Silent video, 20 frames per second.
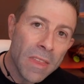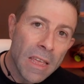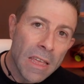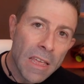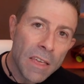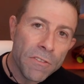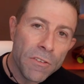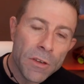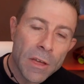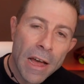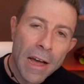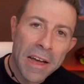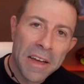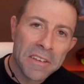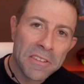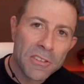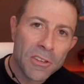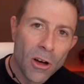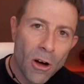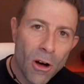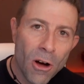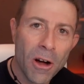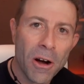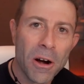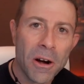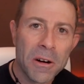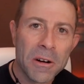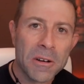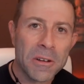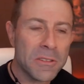if you guys
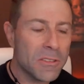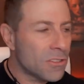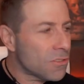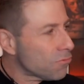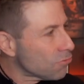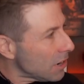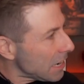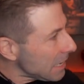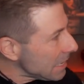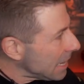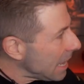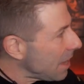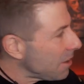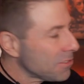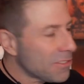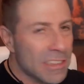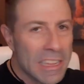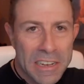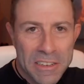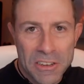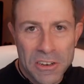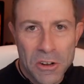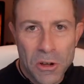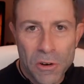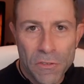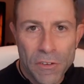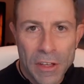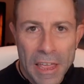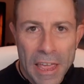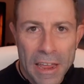are right now set to
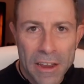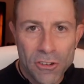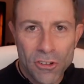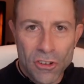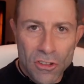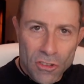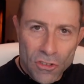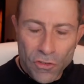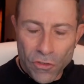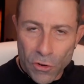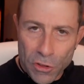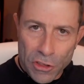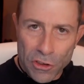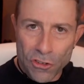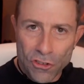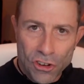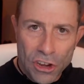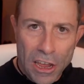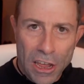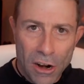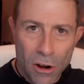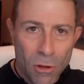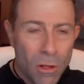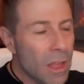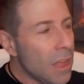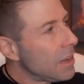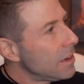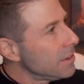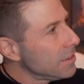notifications for this channel,